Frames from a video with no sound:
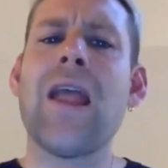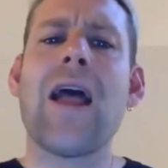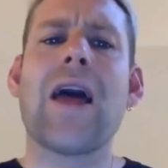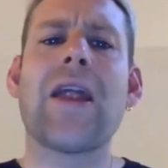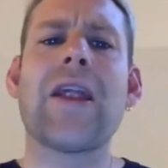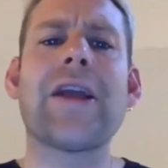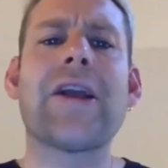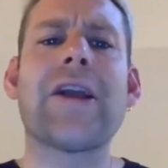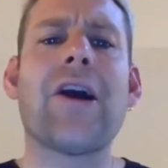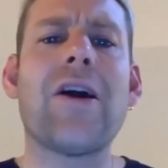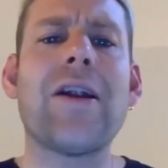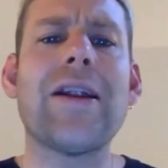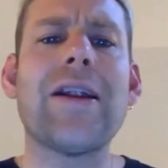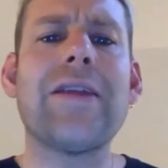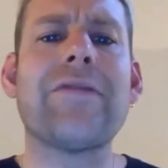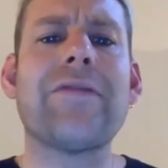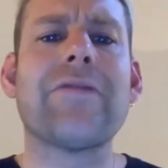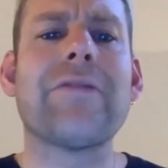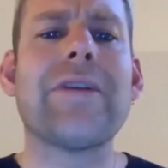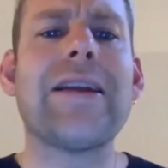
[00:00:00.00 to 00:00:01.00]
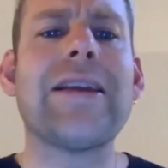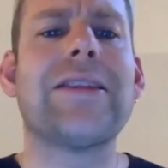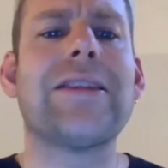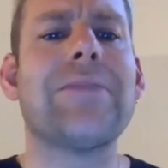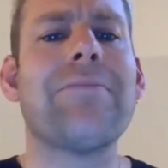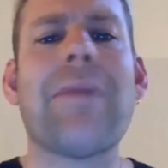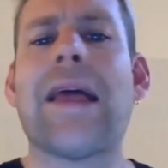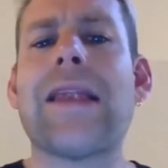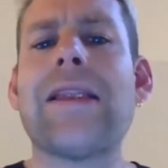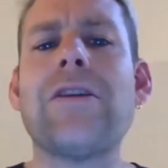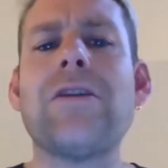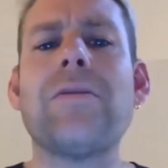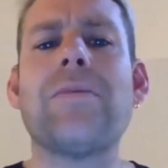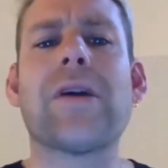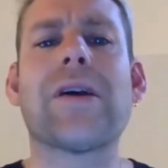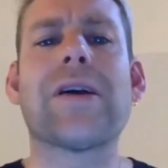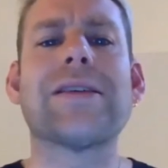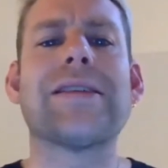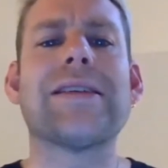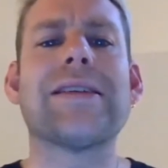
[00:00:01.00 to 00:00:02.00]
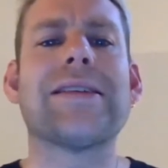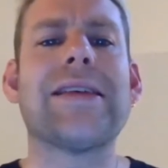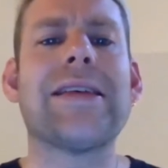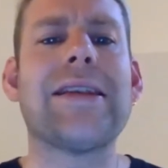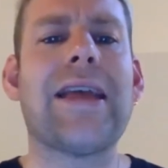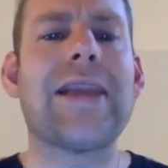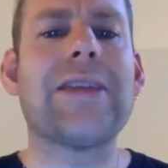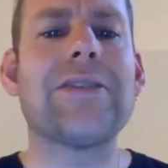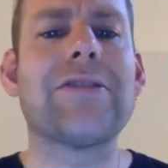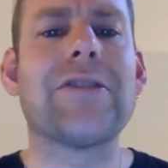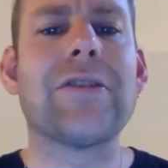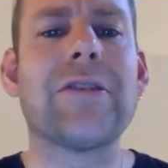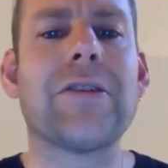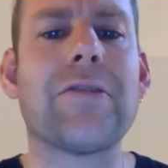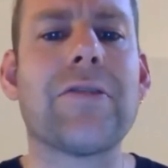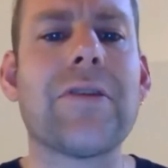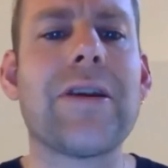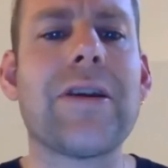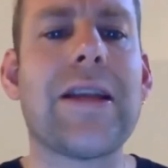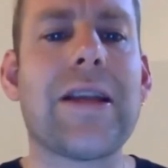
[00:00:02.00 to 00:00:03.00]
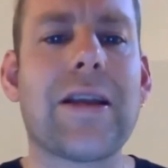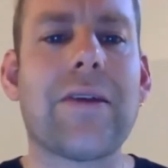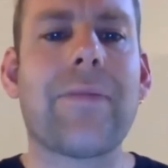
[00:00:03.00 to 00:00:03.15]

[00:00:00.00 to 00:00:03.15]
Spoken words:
And I can't even read the menu because it's in ancient Greek.